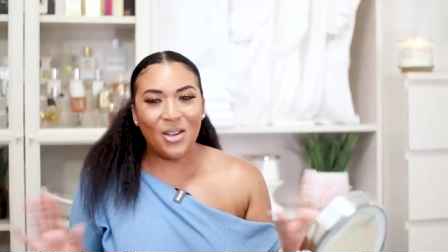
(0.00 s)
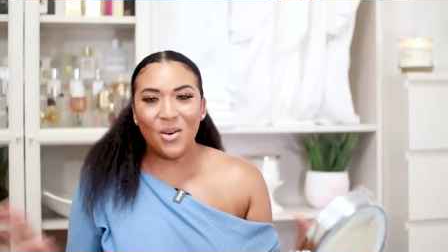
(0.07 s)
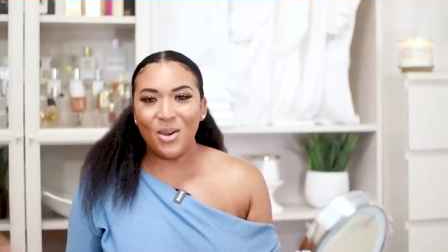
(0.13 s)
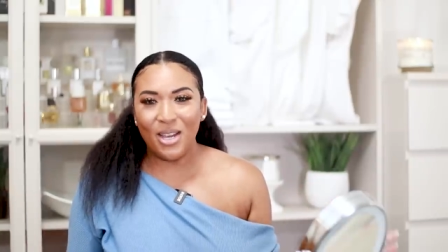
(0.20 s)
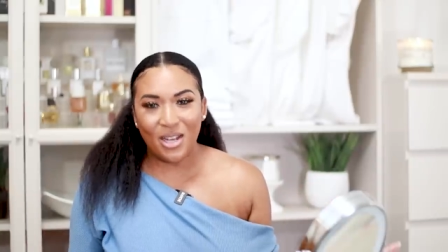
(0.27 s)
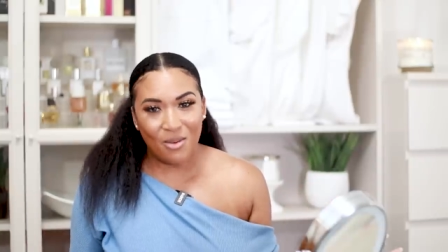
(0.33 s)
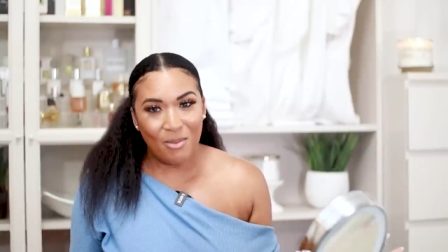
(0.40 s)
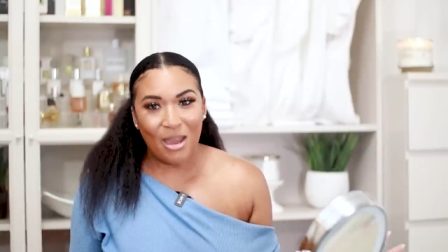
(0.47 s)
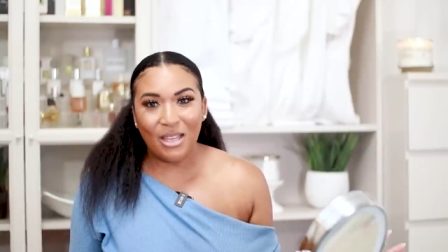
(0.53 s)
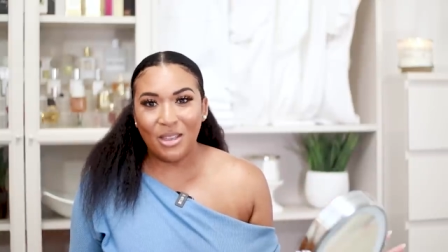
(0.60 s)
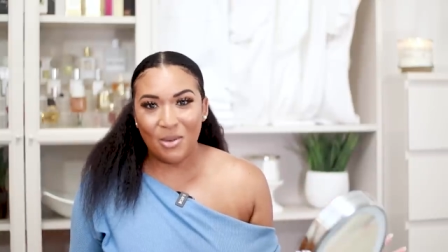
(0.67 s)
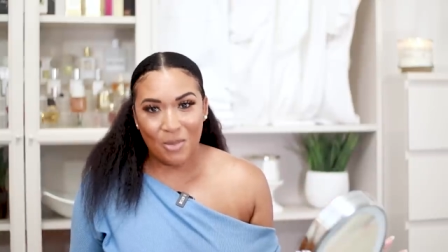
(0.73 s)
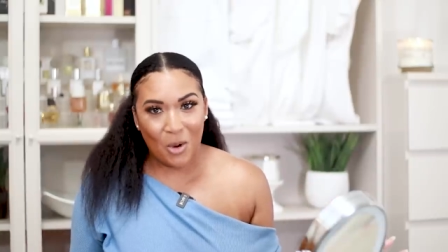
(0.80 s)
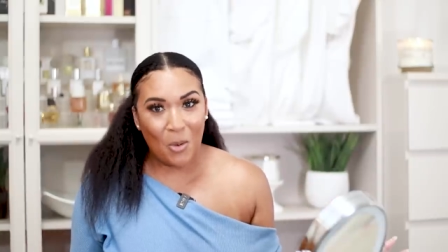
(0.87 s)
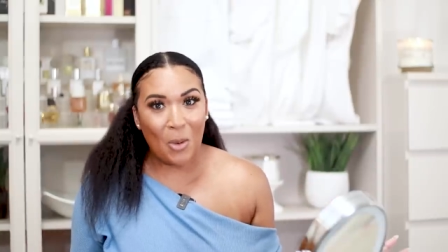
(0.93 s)
Go ahead and make
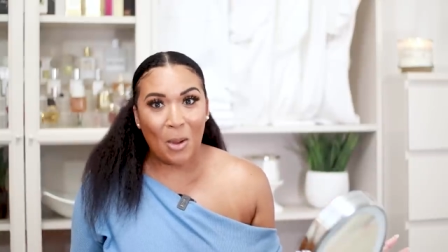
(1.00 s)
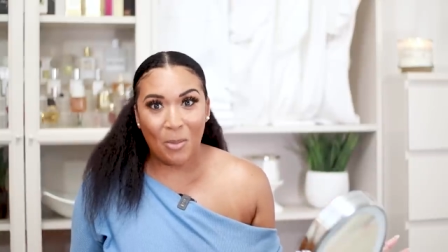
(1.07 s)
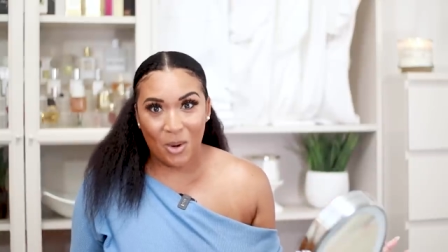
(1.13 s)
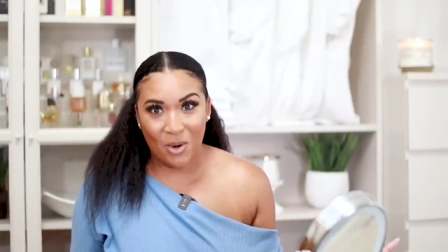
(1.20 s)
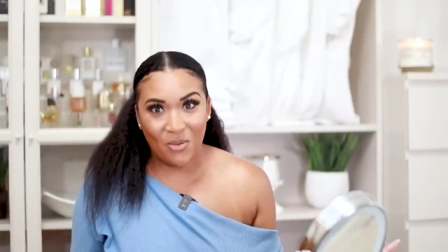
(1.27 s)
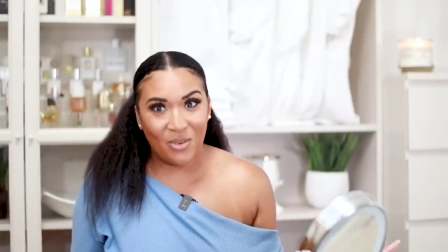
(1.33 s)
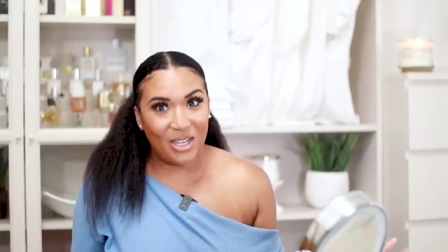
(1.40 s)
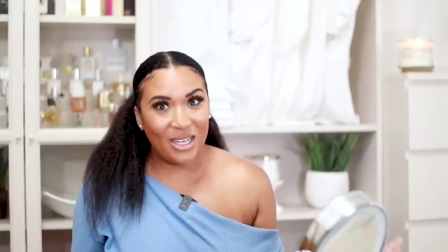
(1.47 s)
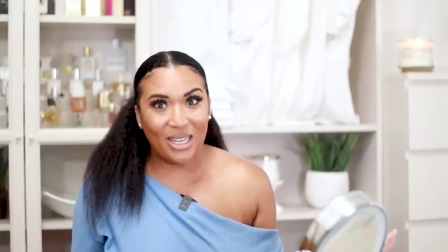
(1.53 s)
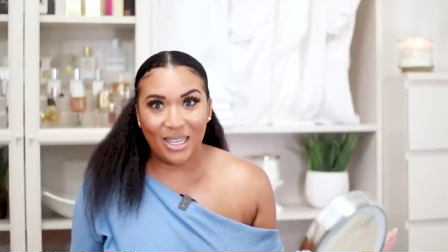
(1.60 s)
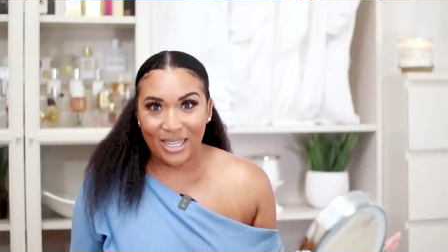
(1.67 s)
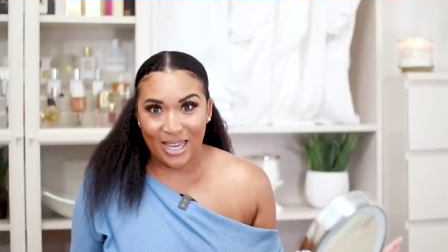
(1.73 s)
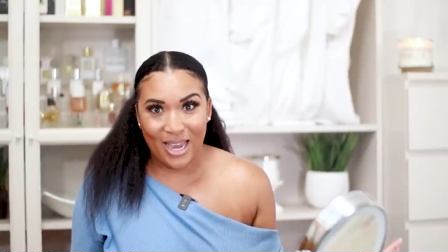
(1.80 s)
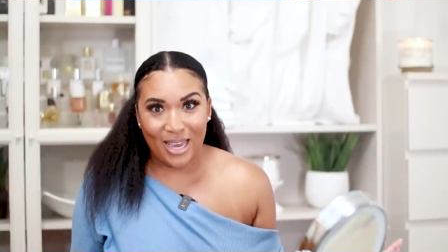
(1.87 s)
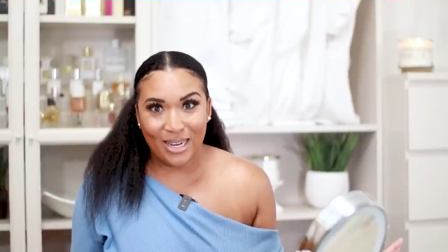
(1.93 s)
the moment
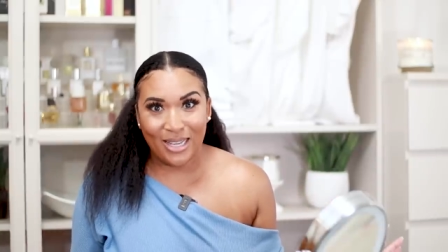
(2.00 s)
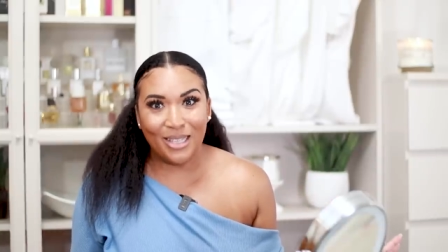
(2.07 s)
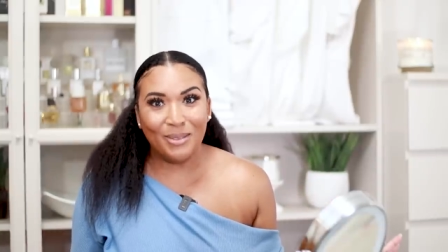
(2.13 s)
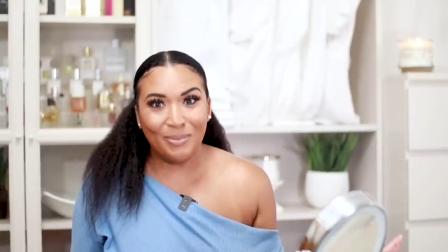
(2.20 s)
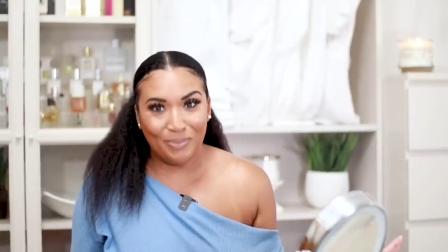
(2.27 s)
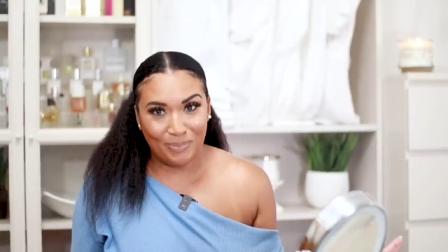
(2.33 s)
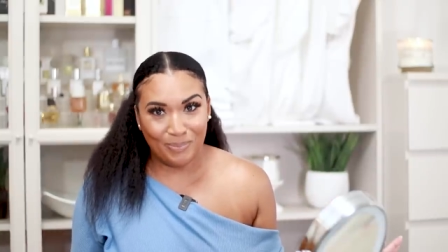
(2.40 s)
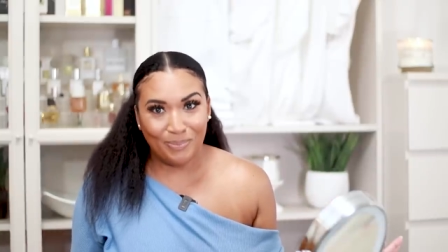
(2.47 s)
perfect. Got it?